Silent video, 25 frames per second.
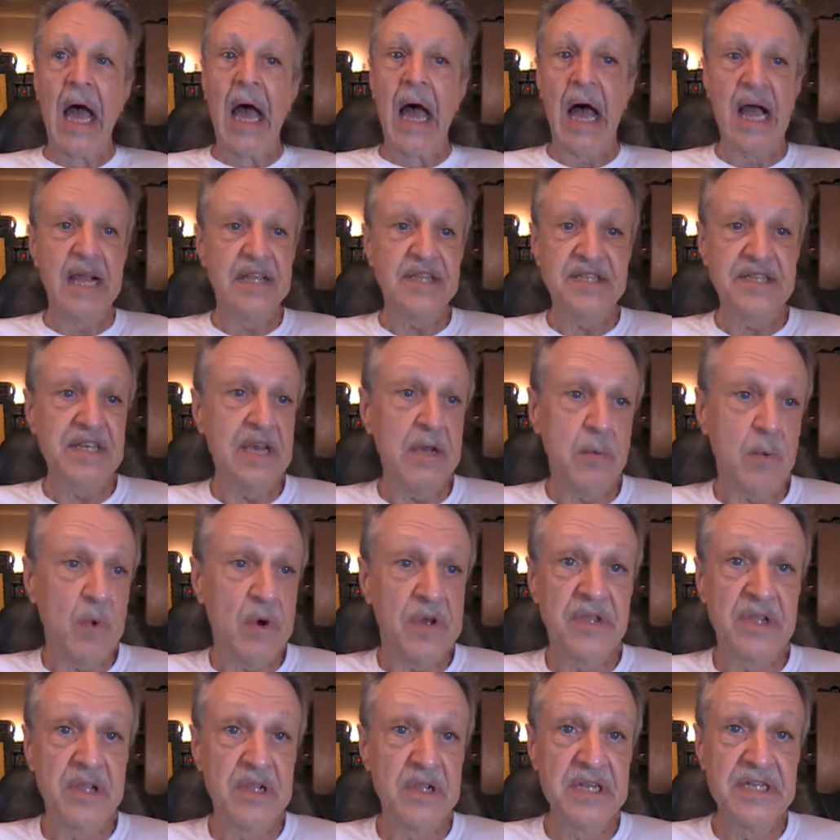I sent
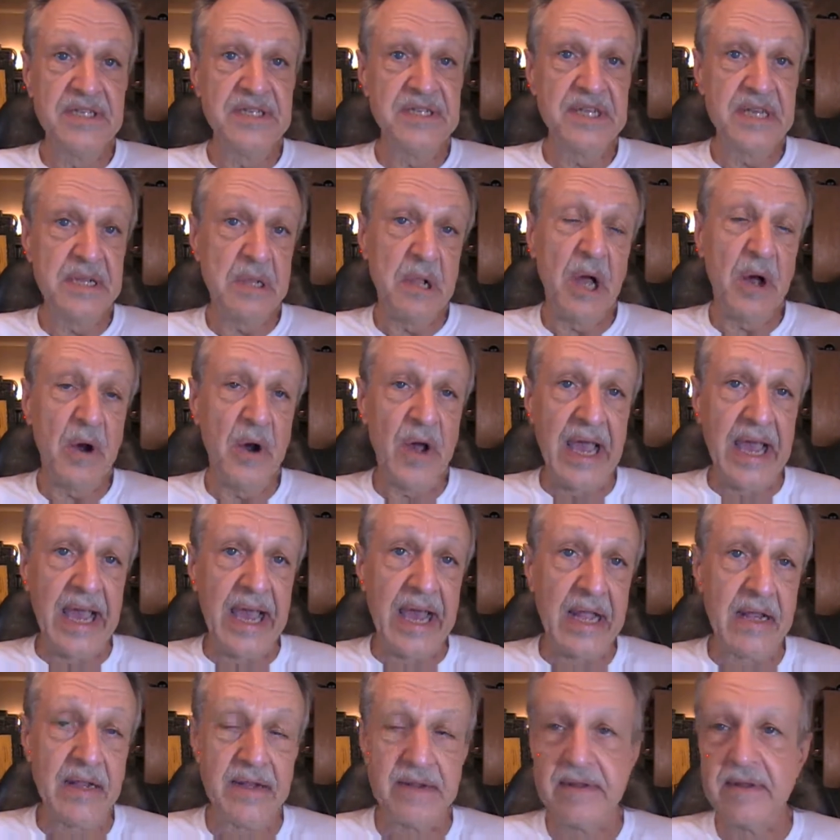one to Lindsay
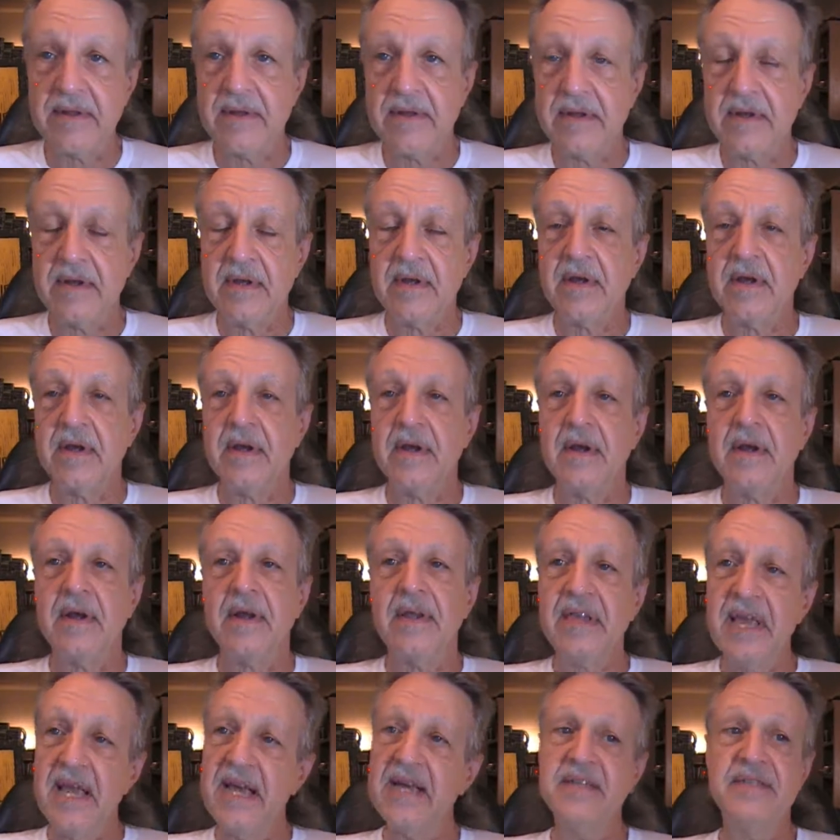Lohan.
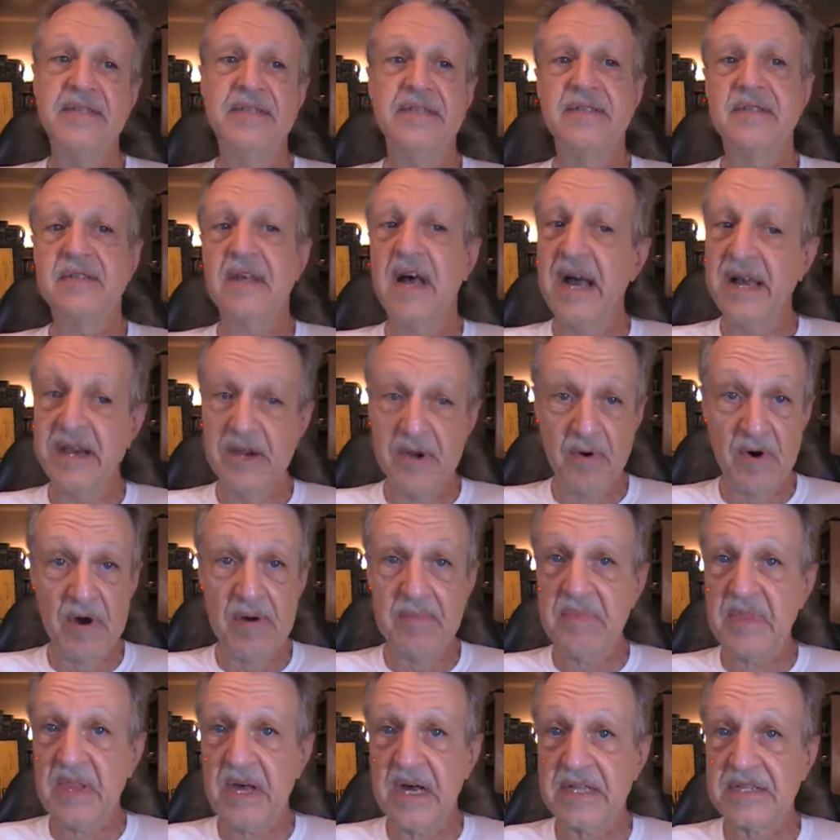Yes, I know
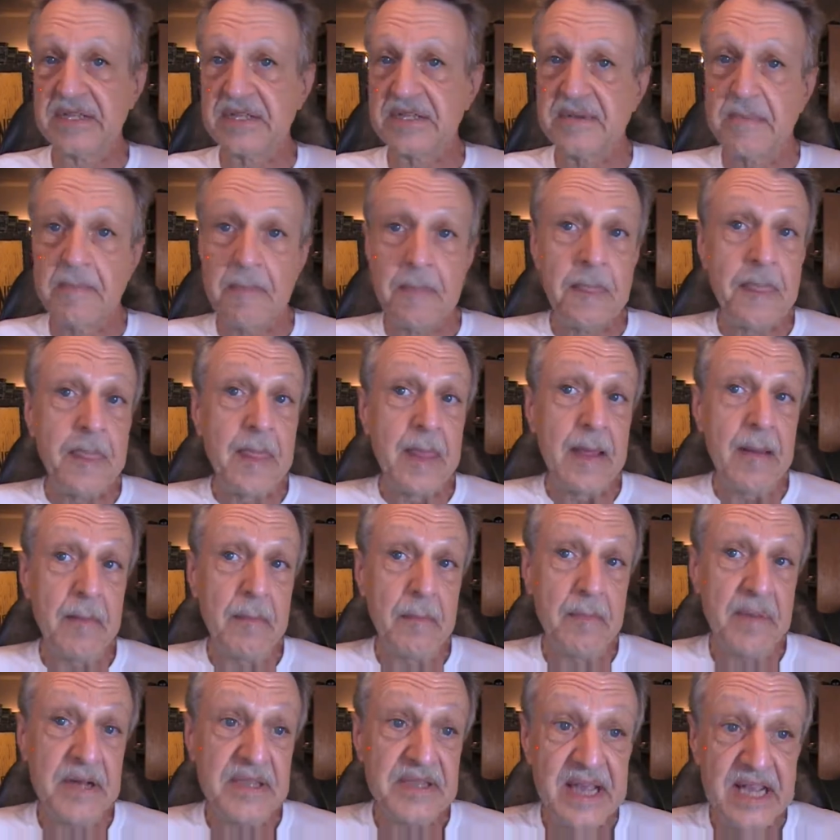I'm nuts,
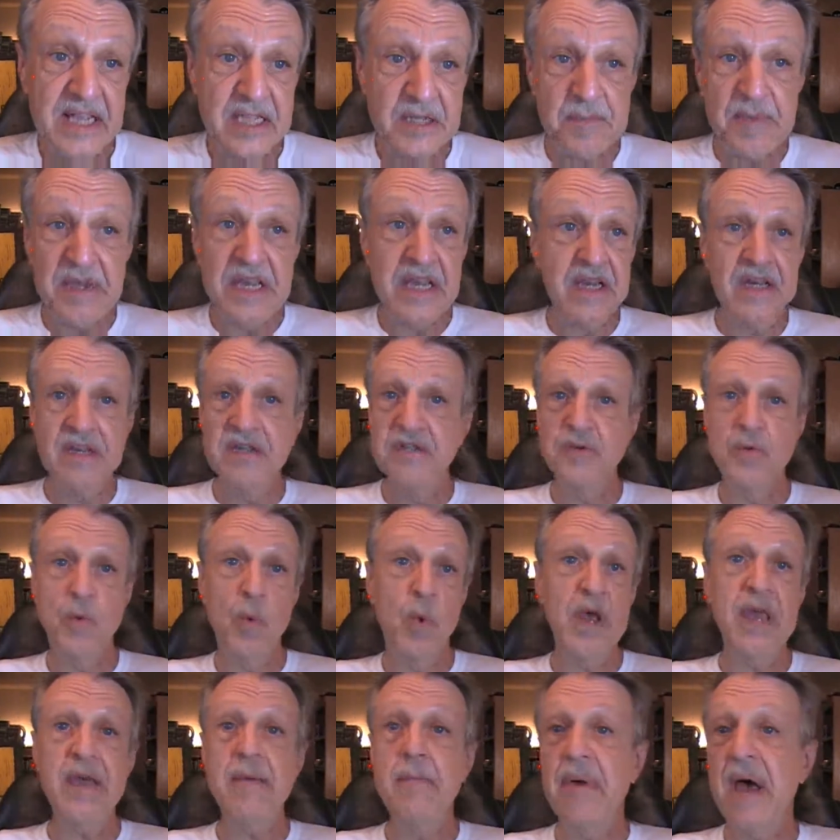but that's because
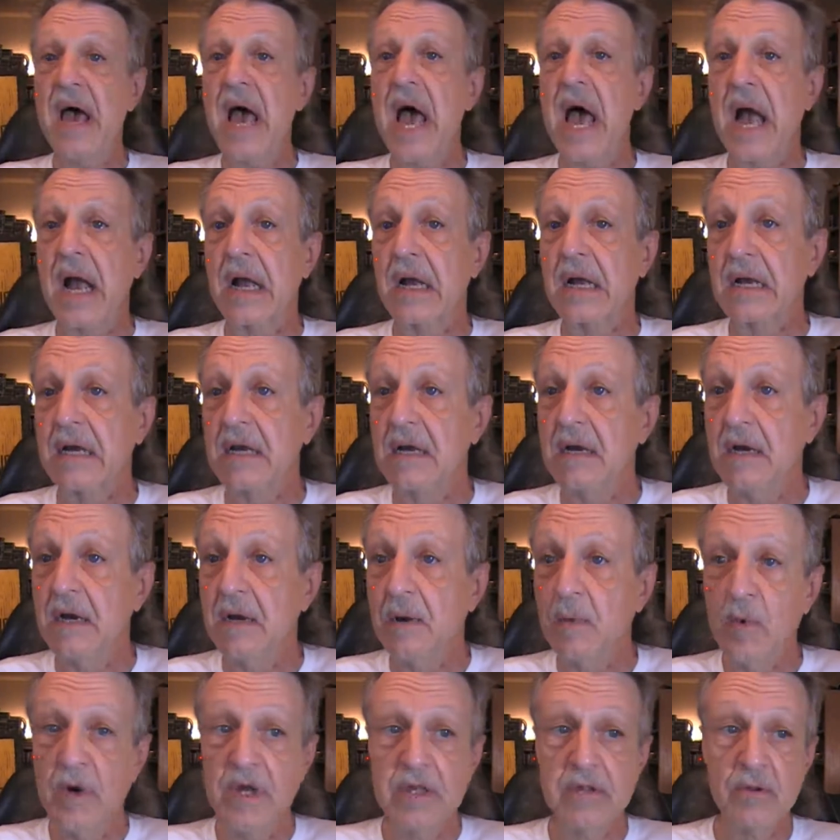way back
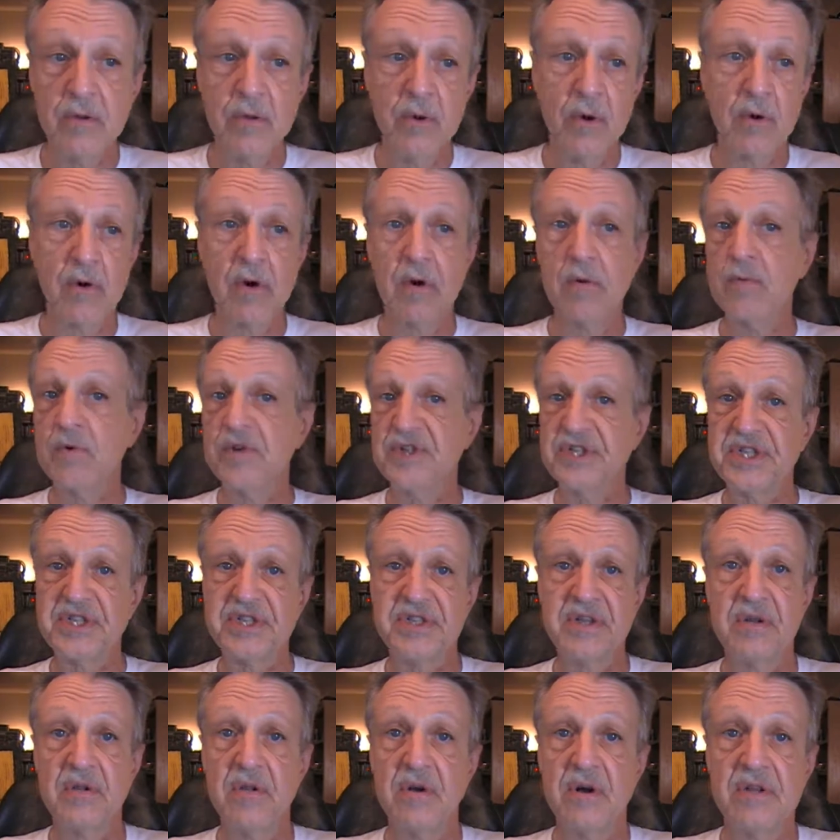when Laura was
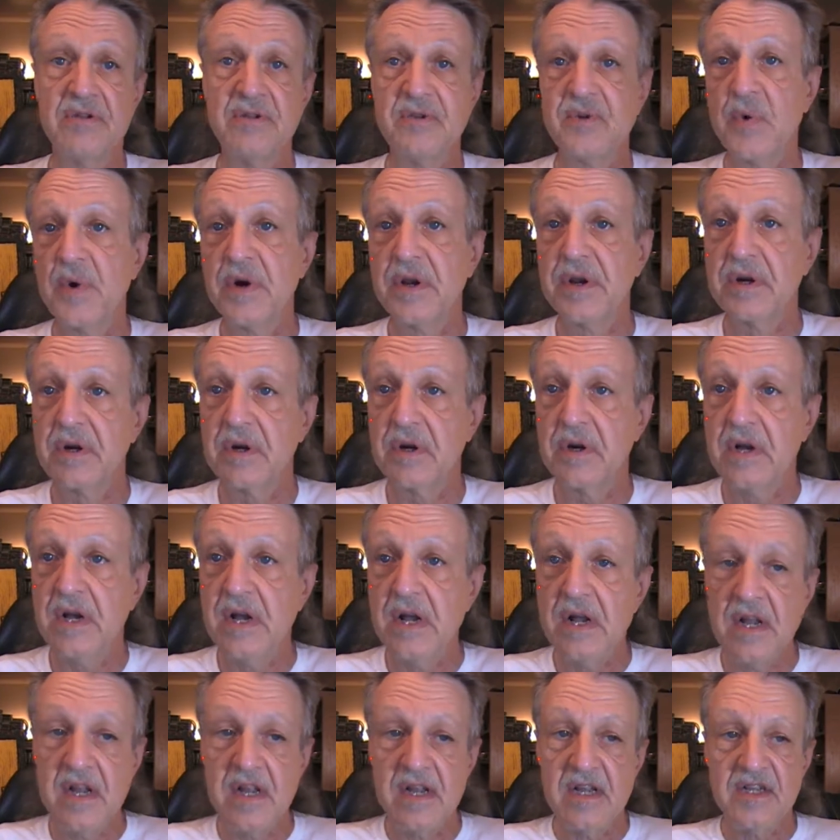still on Twitter,
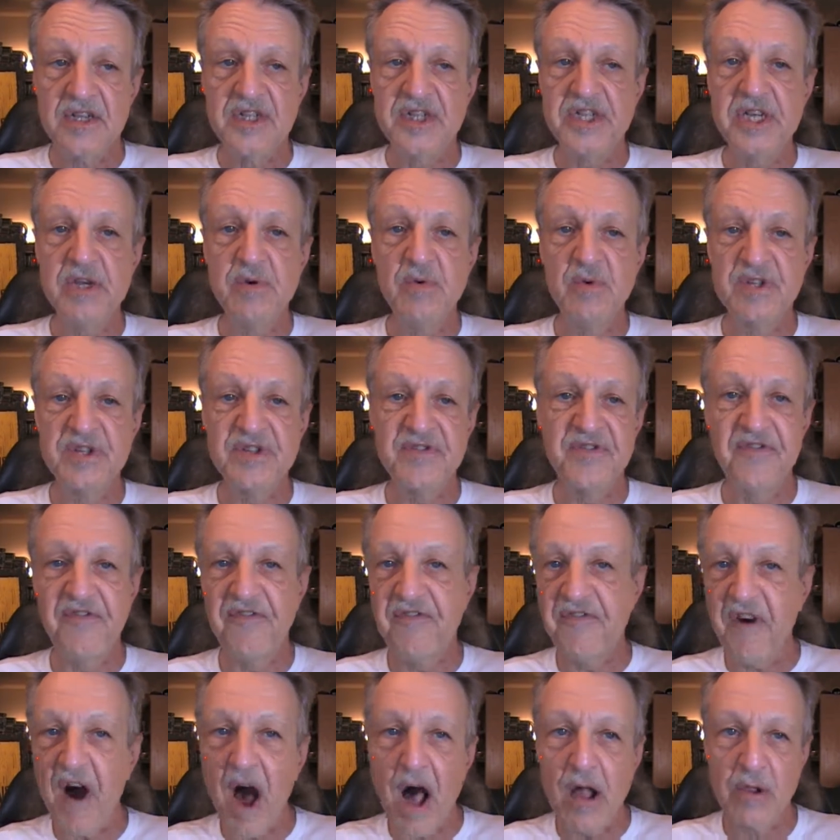she was
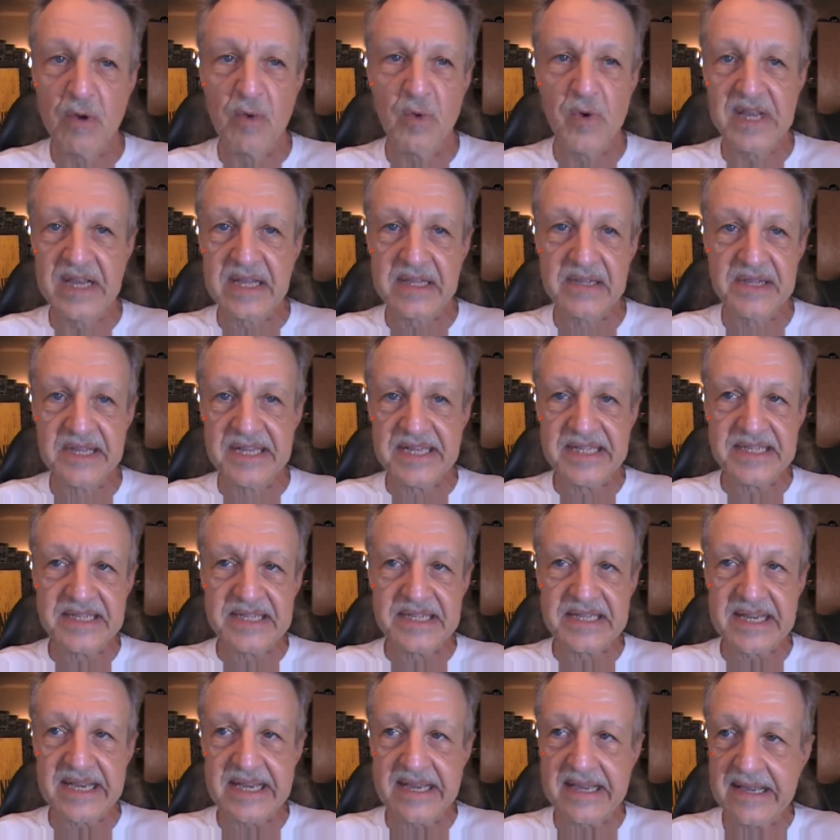following
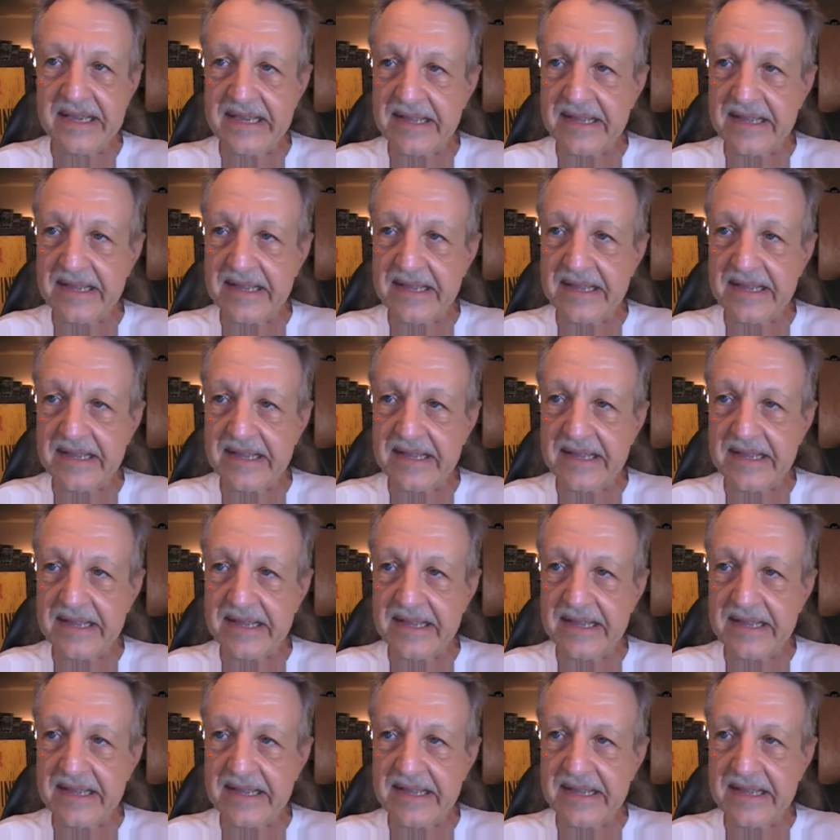Lindsay.